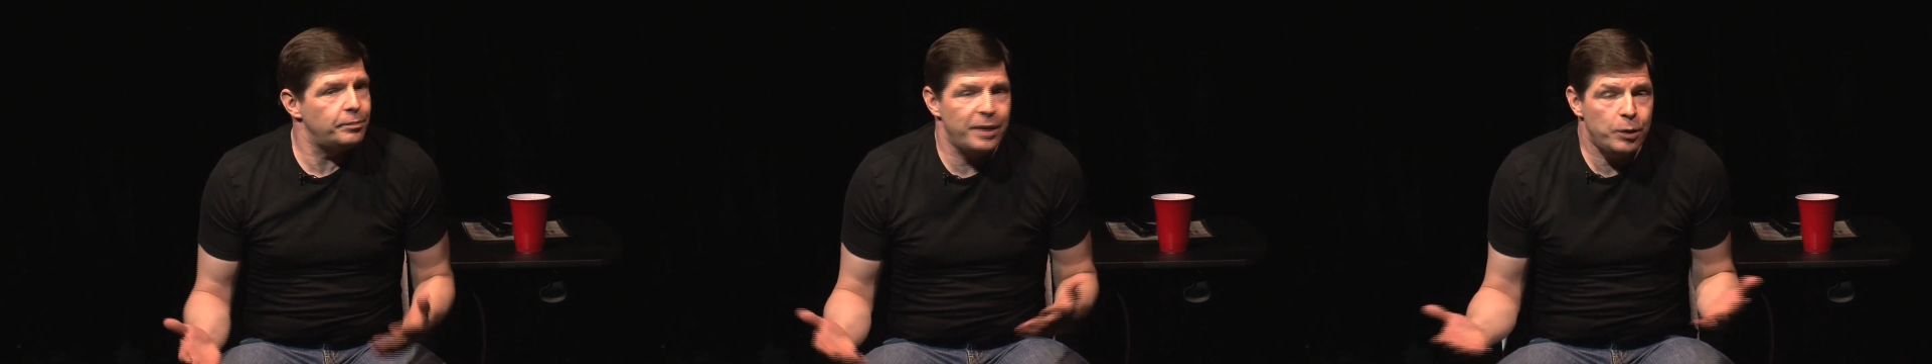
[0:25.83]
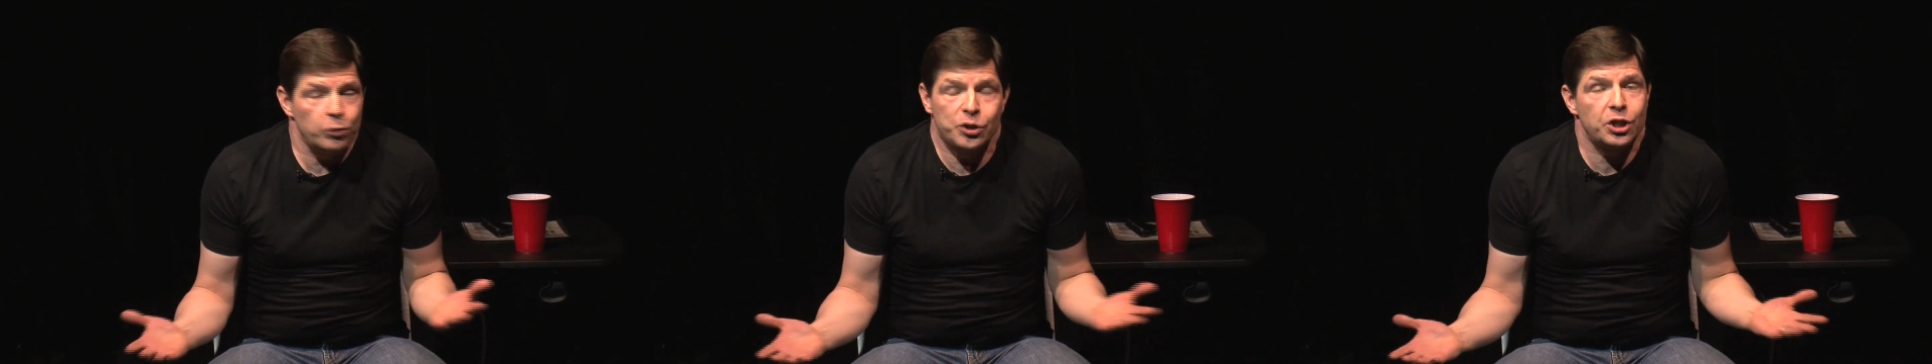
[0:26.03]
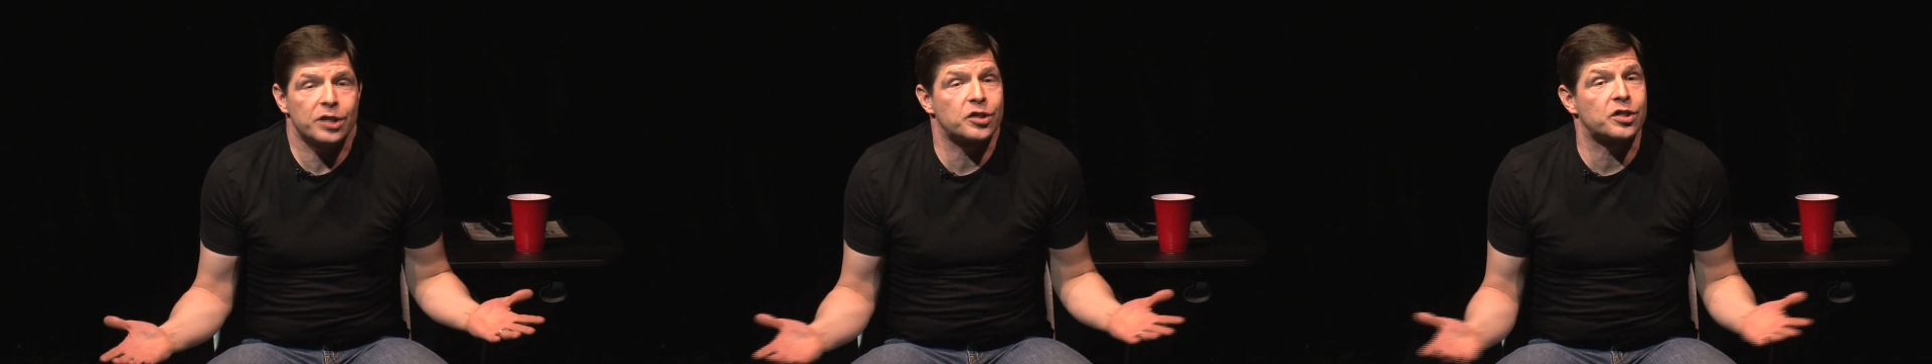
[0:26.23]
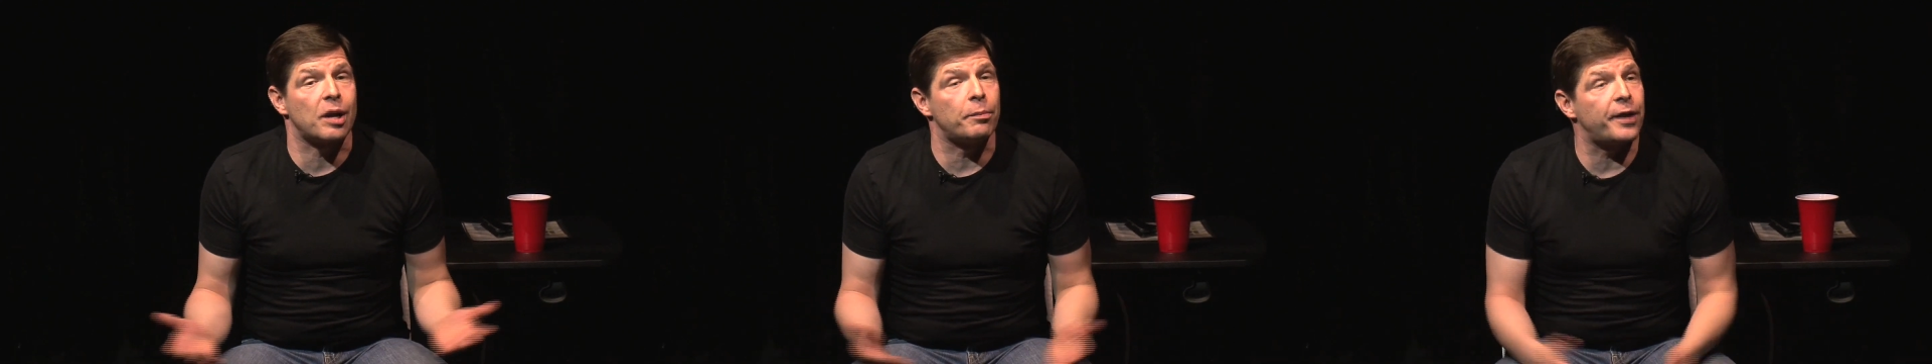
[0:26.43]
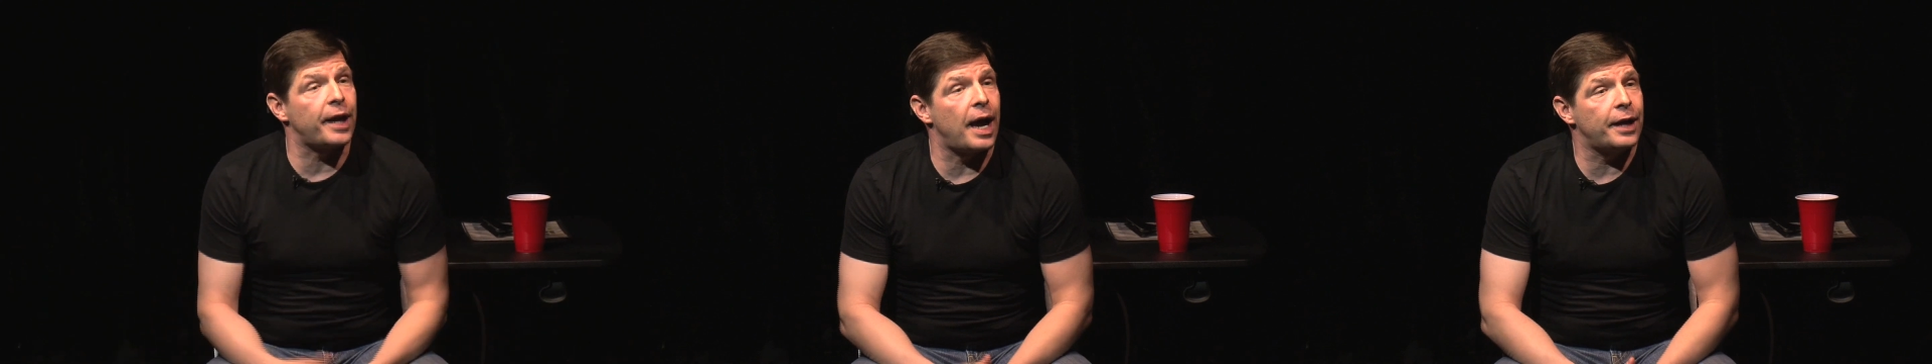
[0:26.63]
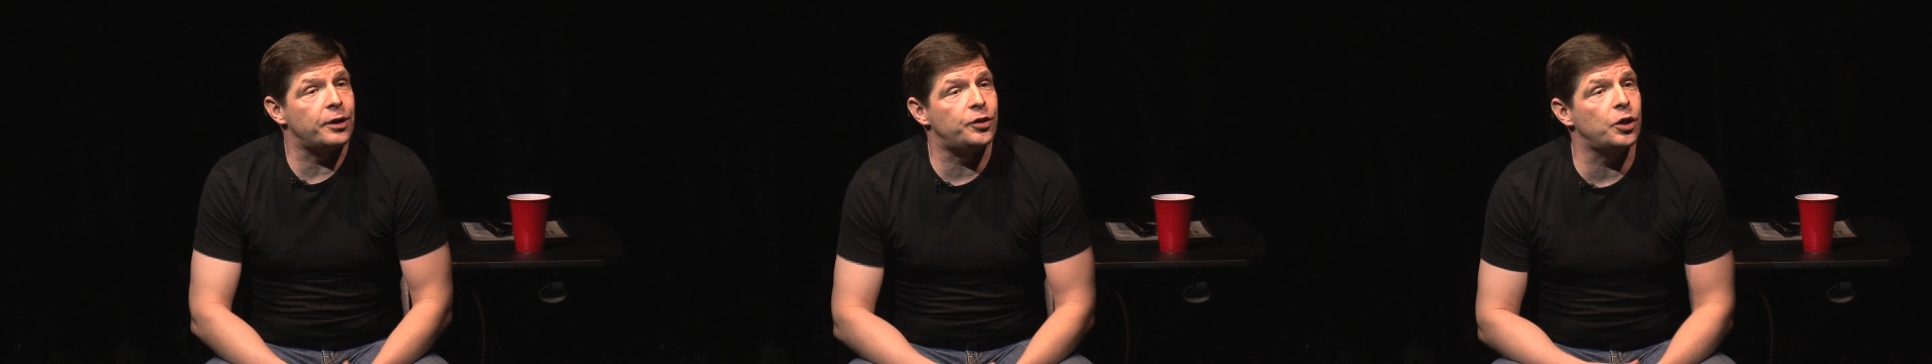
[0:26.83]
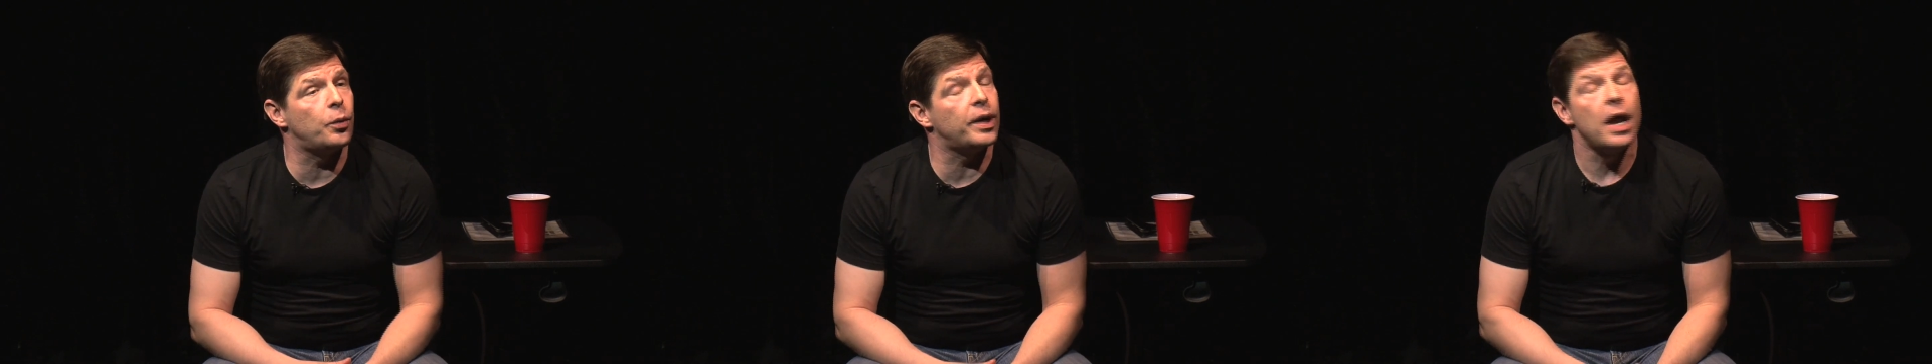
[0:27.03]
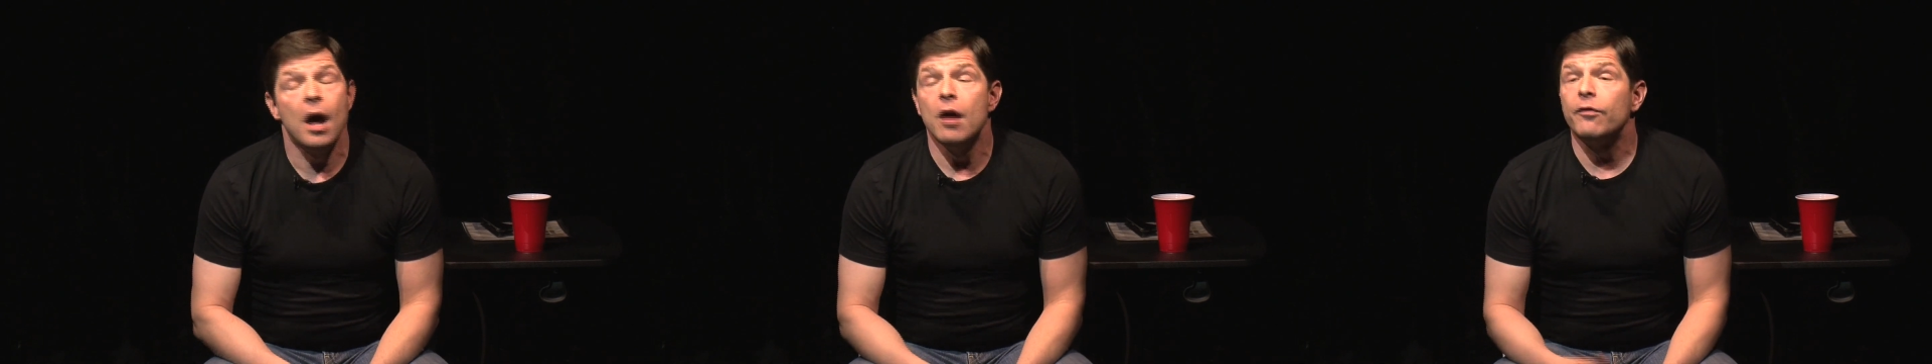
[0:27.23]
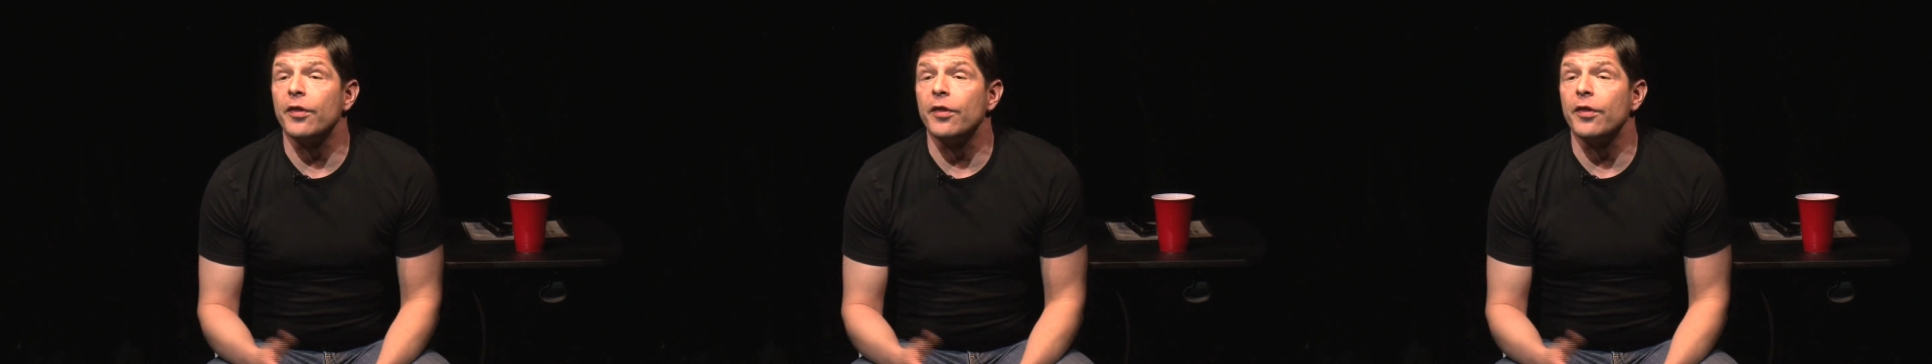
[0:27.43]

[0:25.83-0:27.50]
It was just something I could do, and